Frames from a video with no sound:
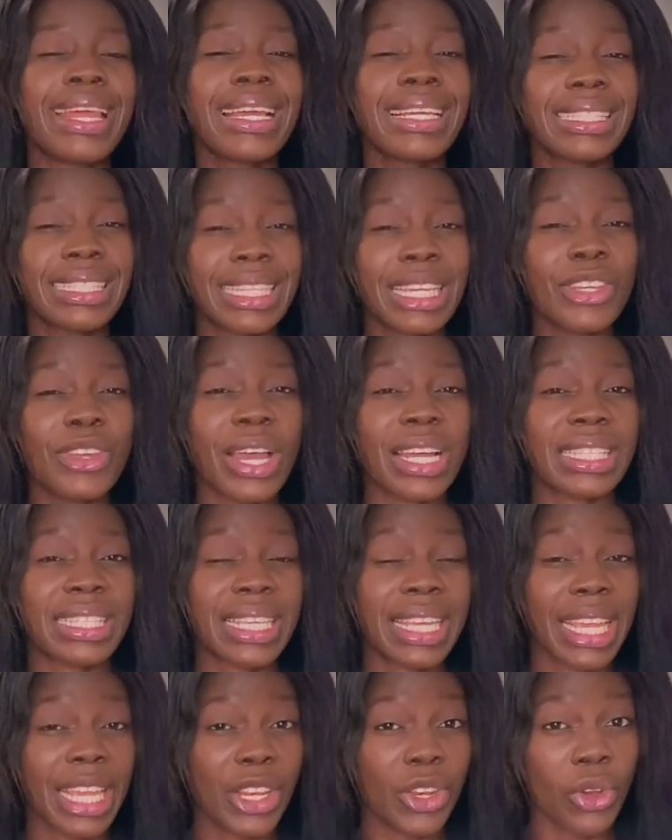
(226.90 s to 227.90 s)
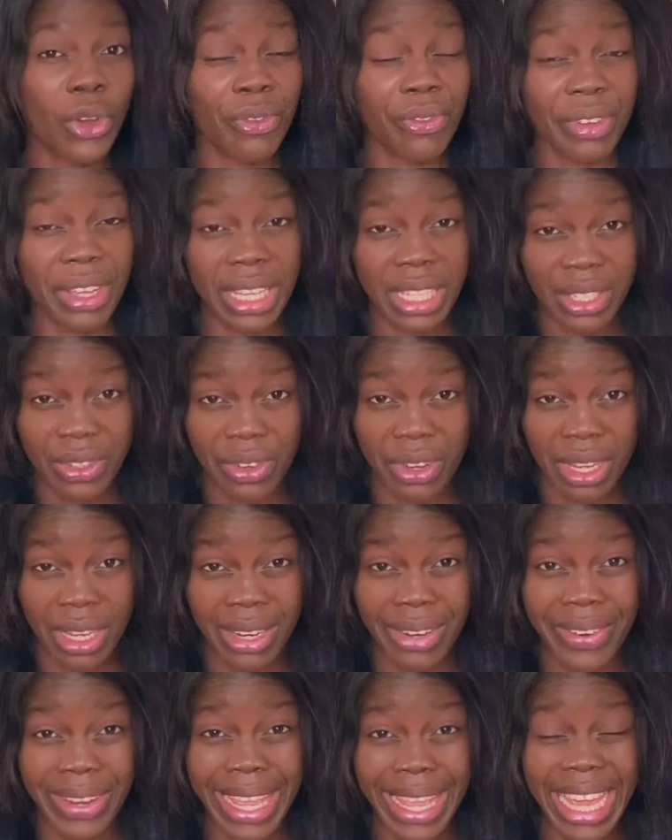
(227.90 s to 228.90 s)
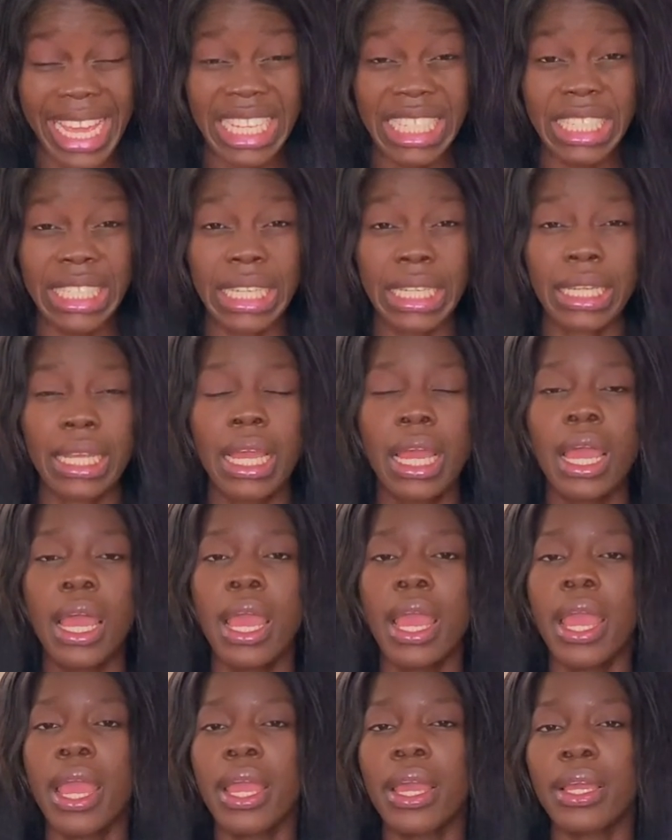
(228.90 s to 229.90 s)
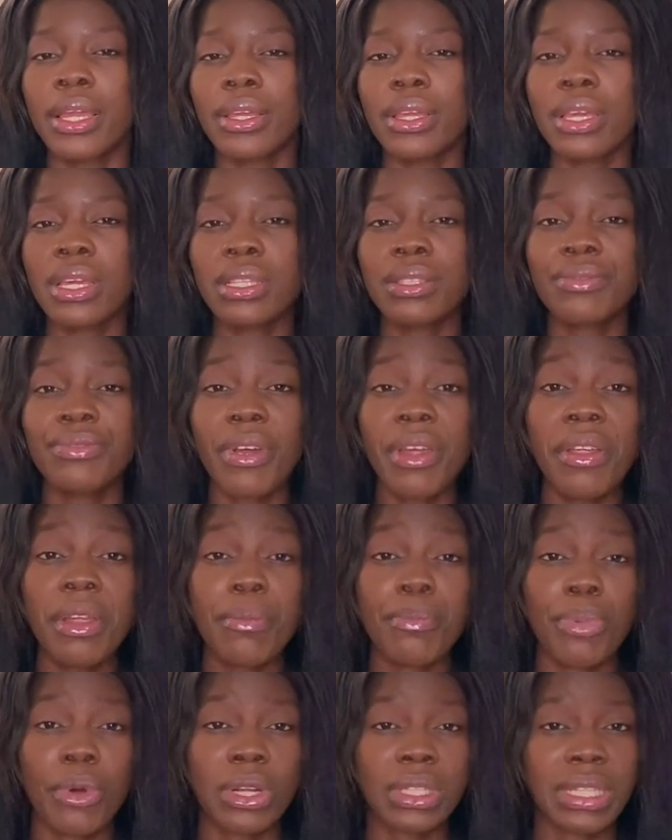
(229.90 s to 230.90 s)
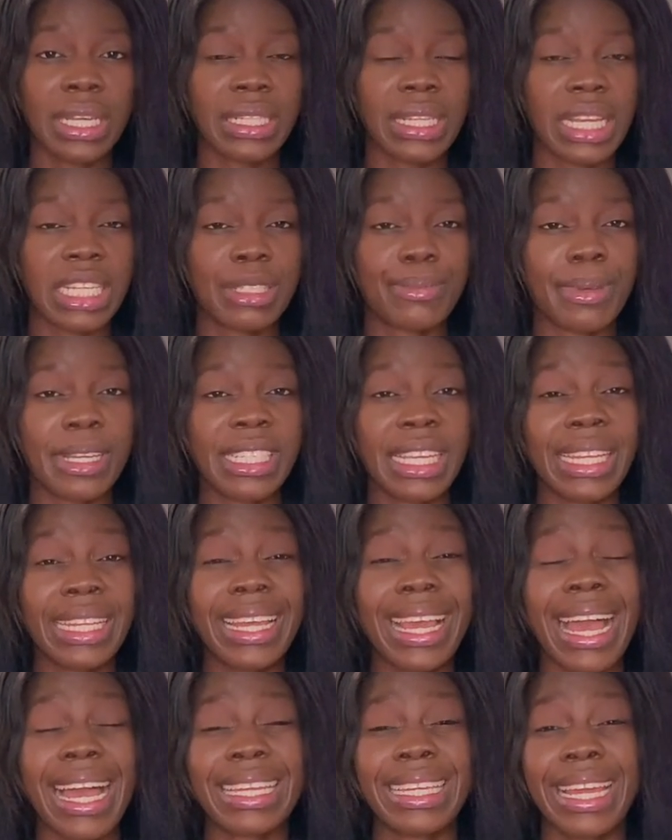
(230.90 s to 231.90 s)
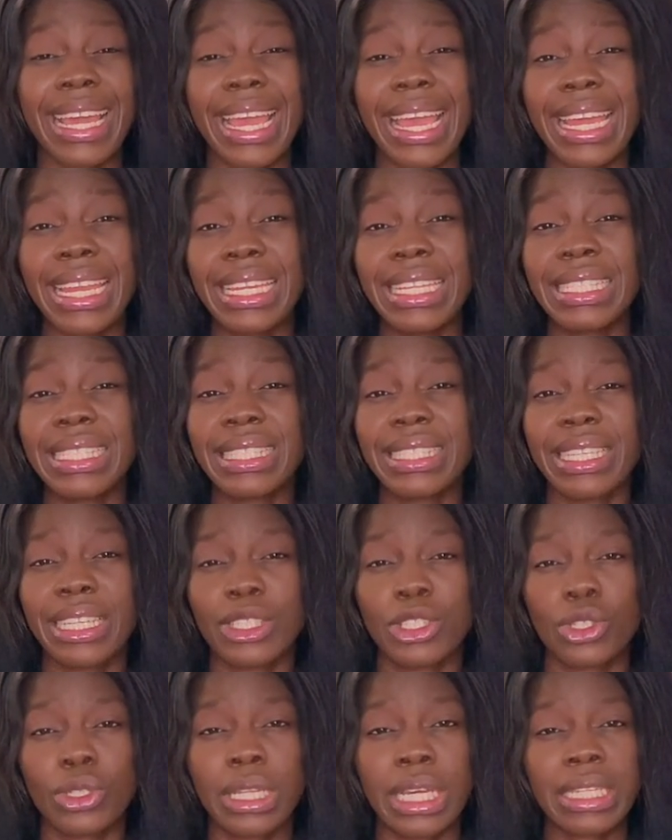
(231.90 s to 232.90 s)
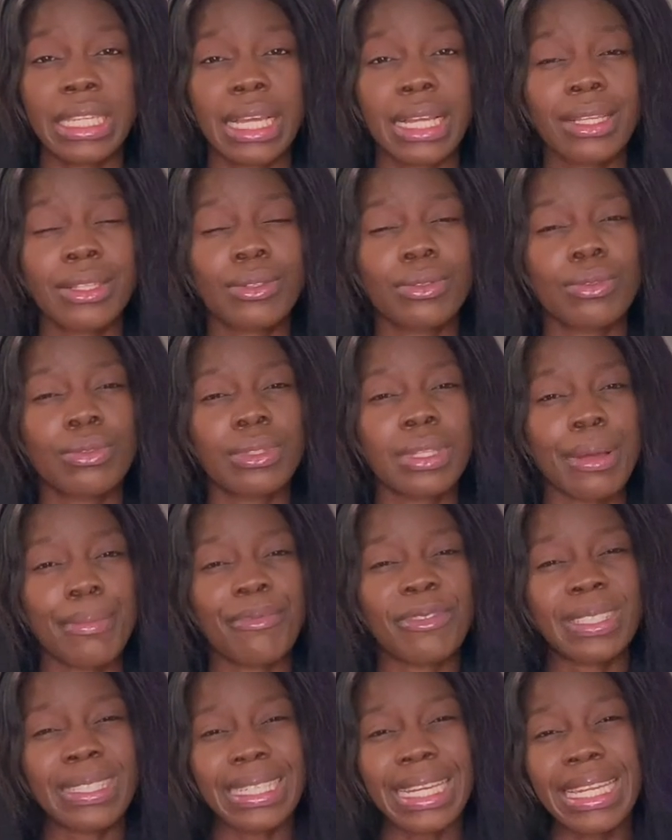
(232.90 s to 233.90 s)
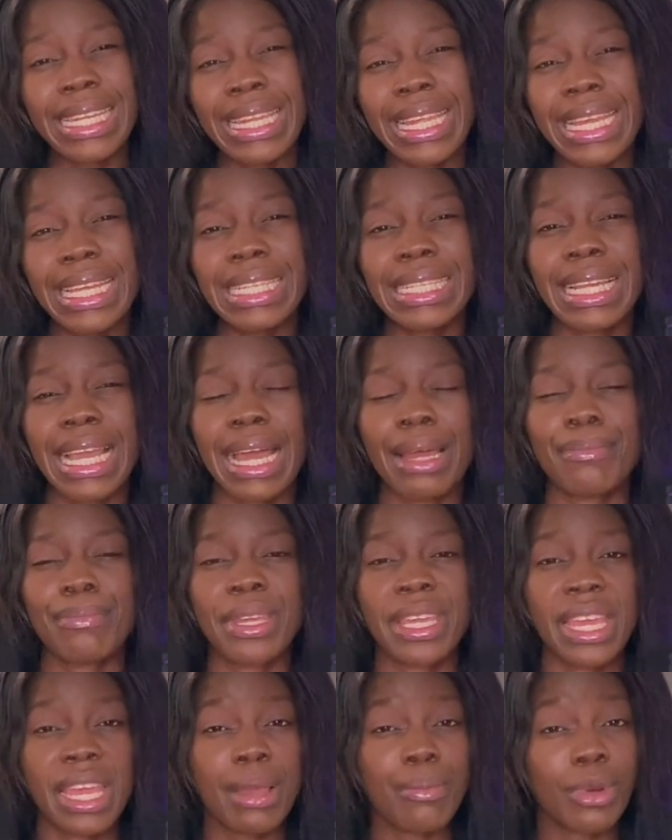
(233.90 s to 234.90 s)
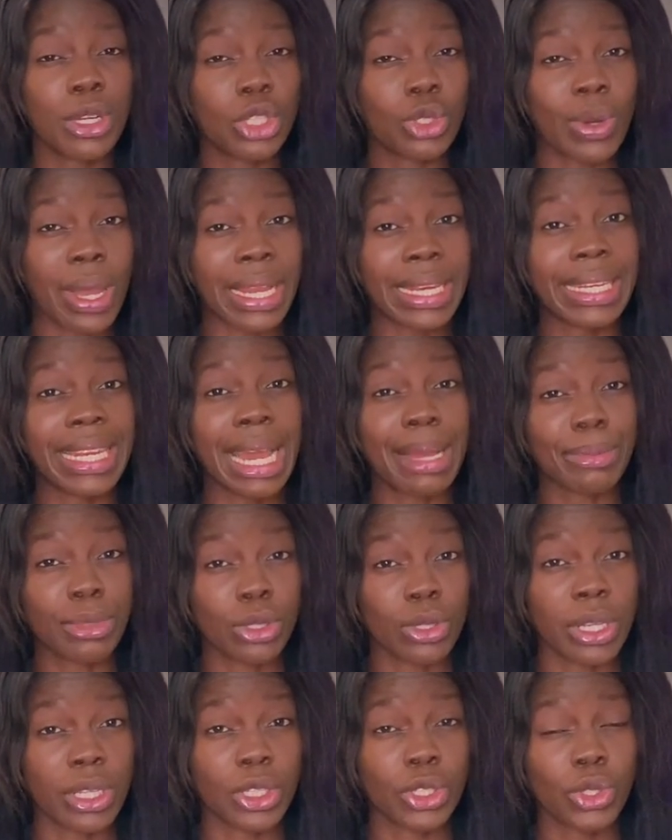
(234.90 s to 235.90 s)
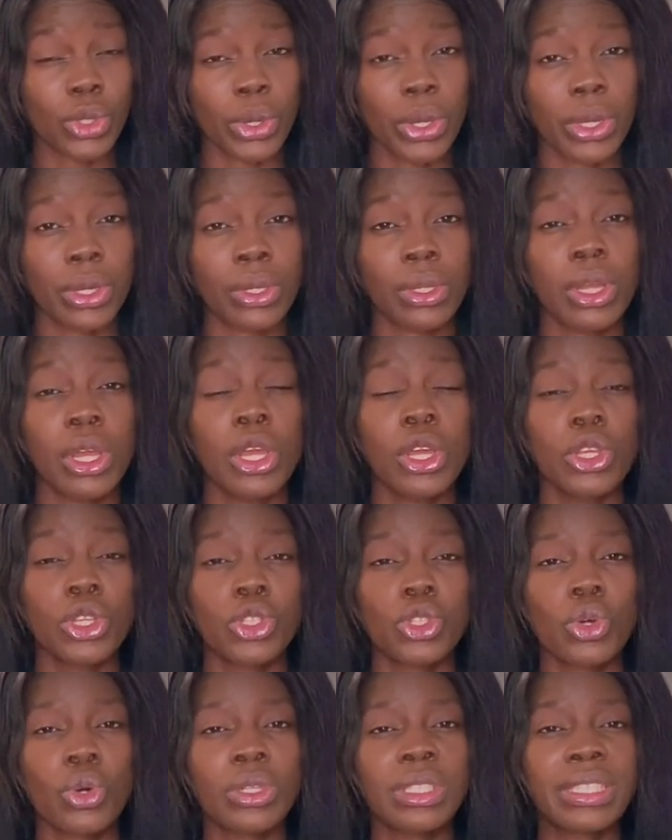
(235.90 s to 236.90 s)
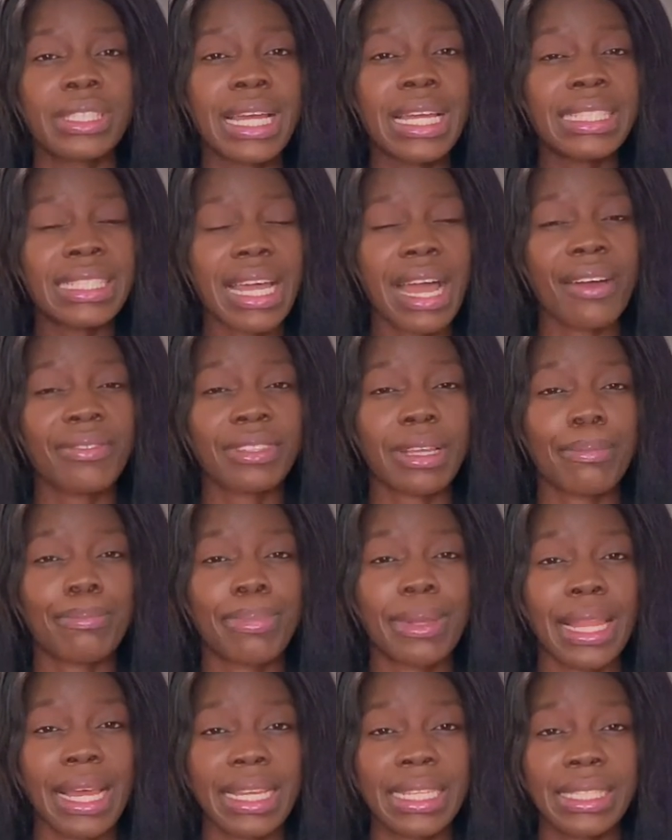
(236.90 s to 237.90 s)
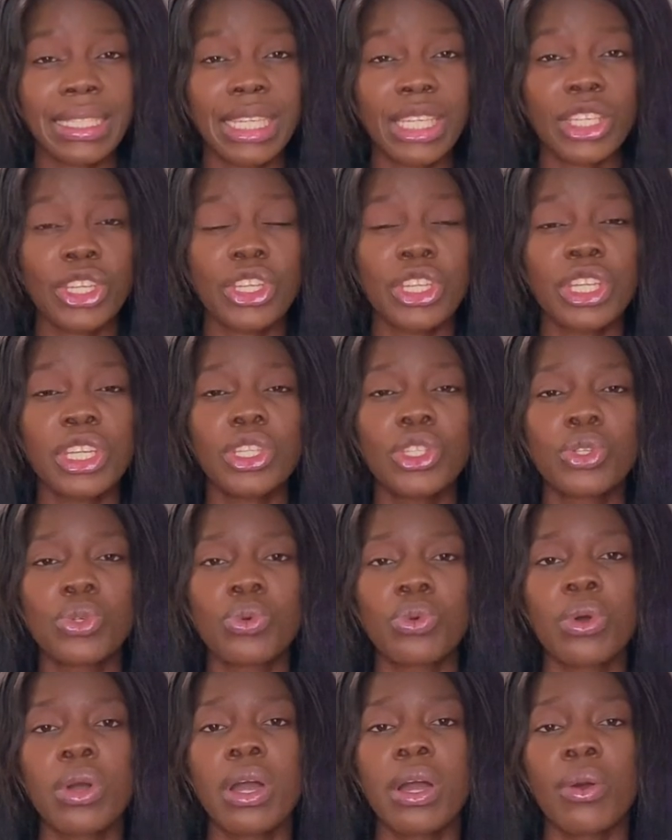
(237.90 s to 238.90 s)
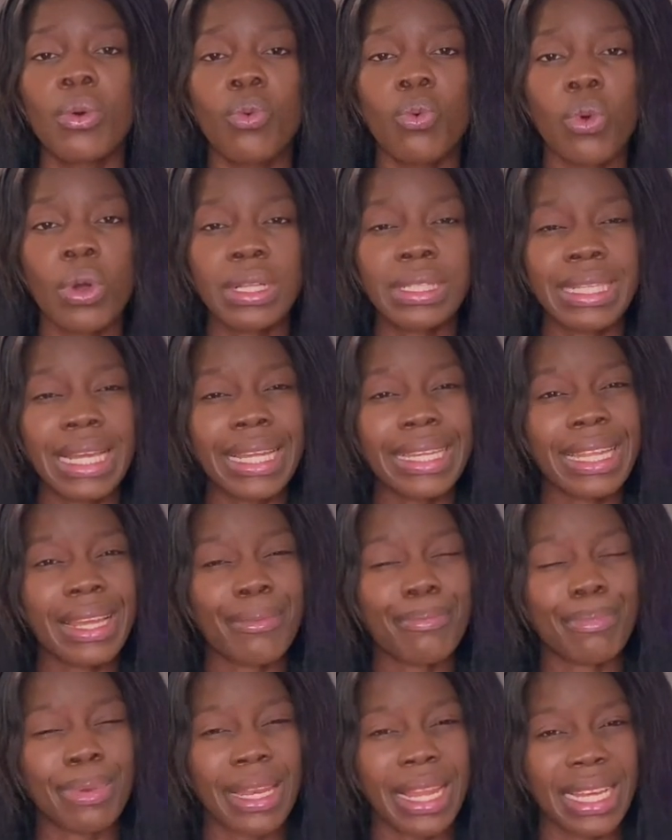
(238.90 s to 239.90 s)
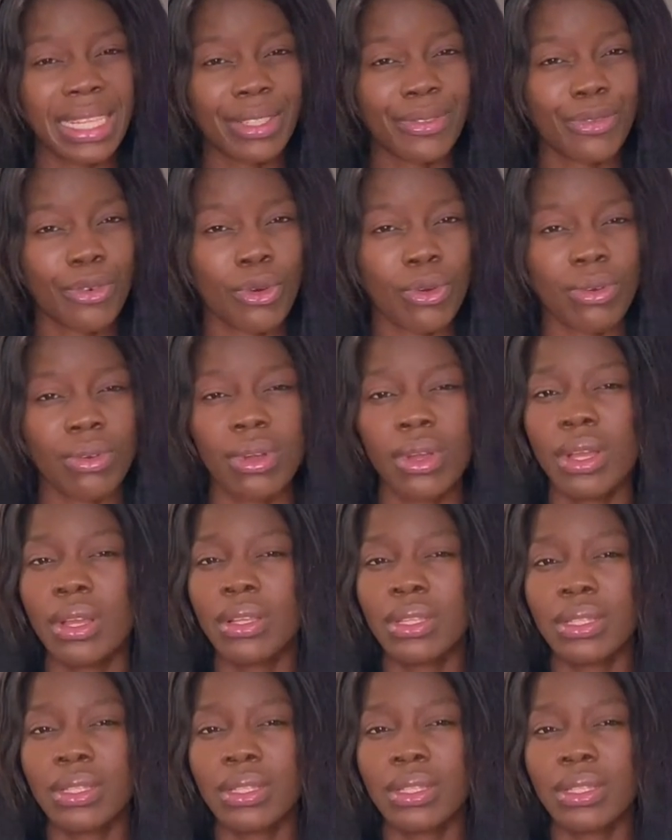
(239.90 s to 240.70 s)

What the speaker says: next thing you are thinking of is irrigation. It's very important, especially at the early stage, so that the seedlings can be able to adapt to the soil. So just after planting, you need to water the plant for